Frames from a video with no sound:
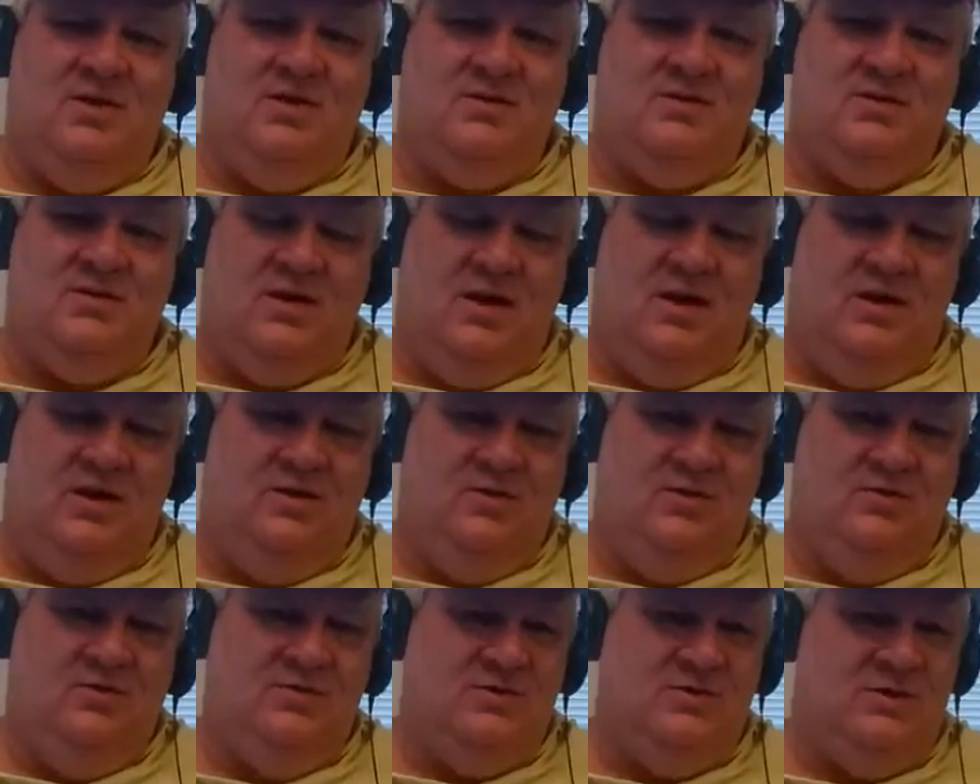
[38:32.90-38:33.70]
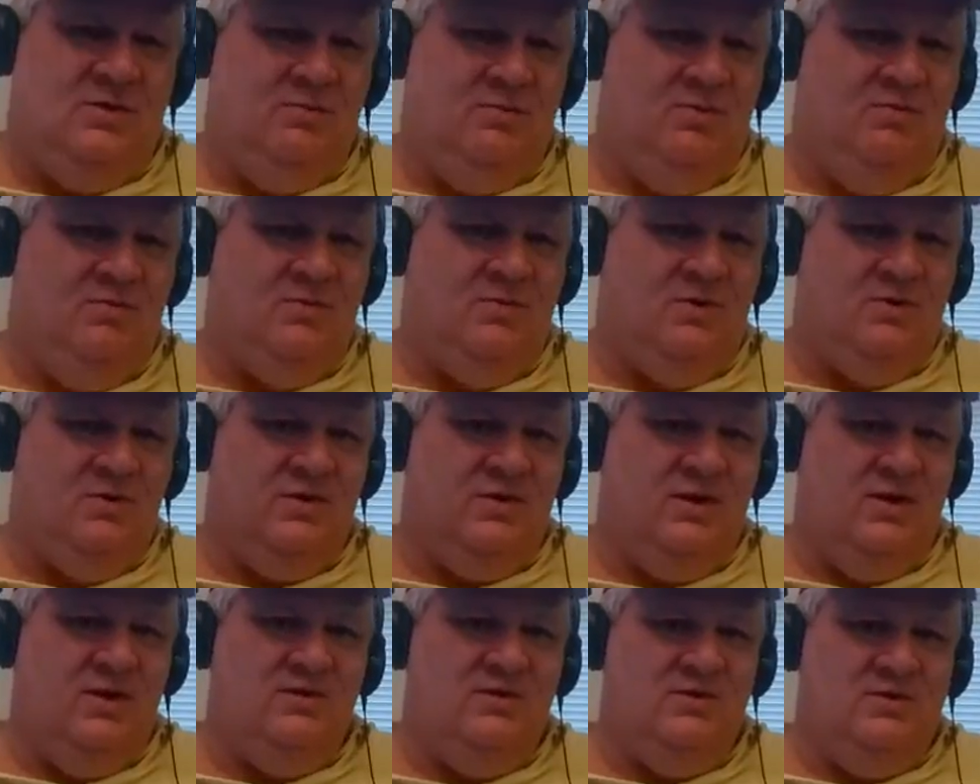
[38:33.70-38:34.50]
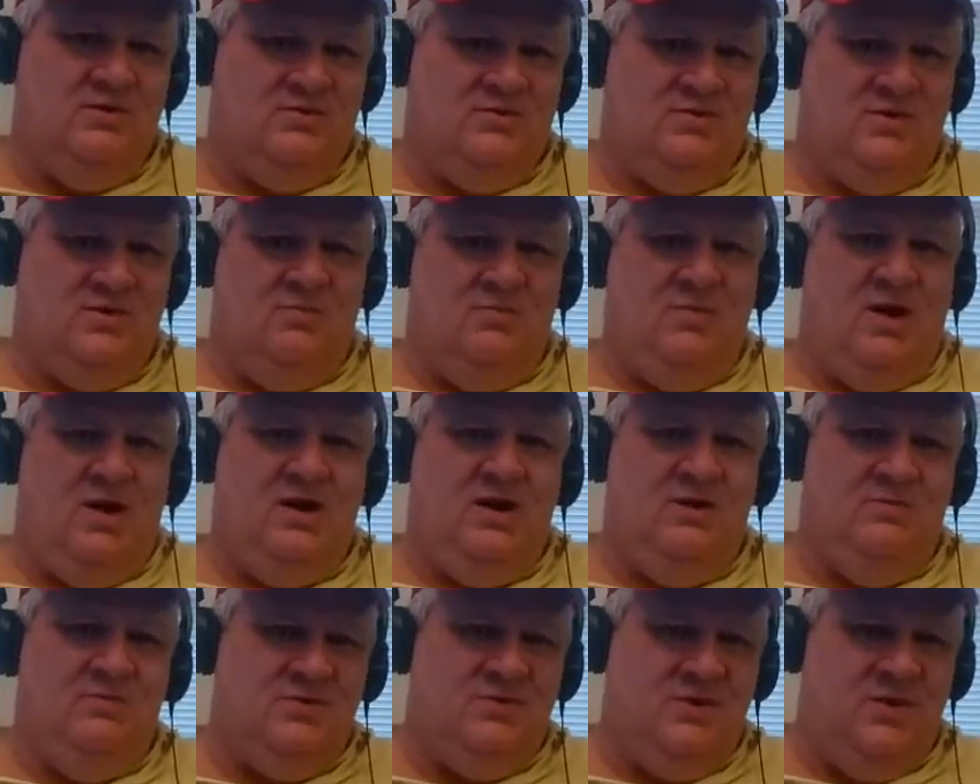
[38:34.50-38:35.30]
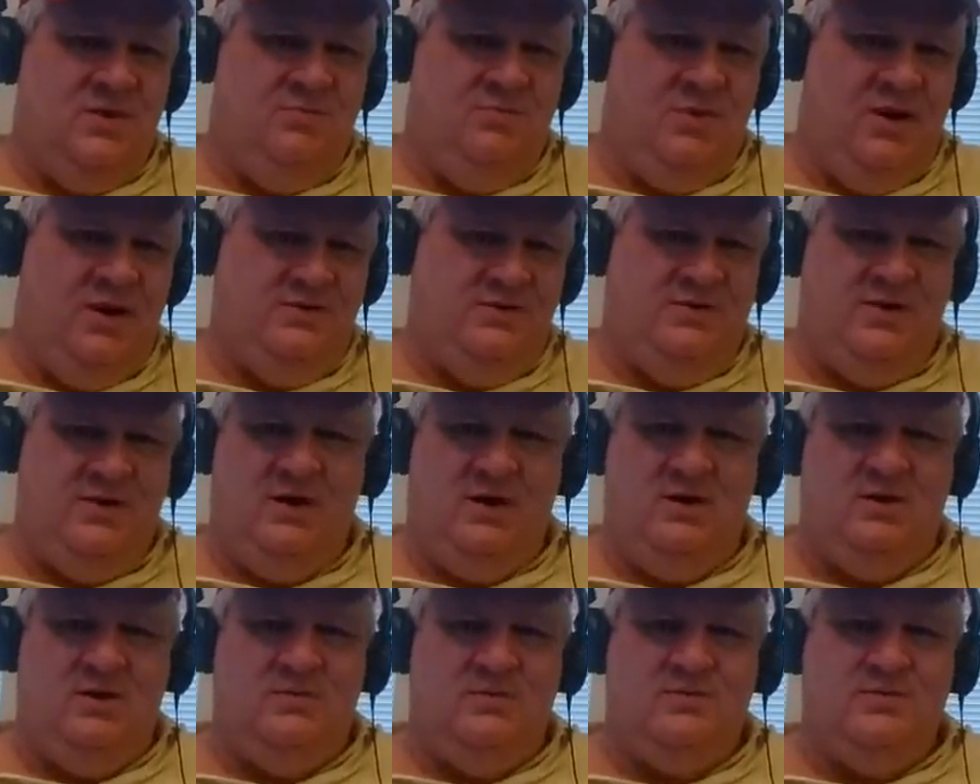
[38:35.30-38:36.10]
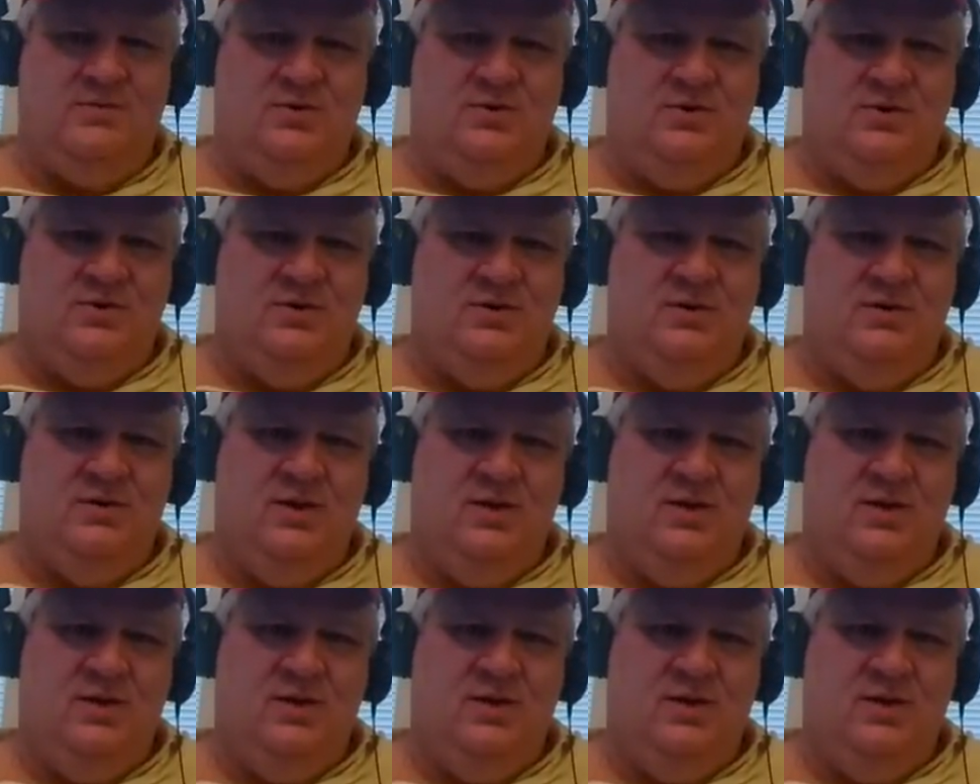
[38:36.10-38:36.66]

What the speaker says: I know some of our things, some items they pay tariffs on, they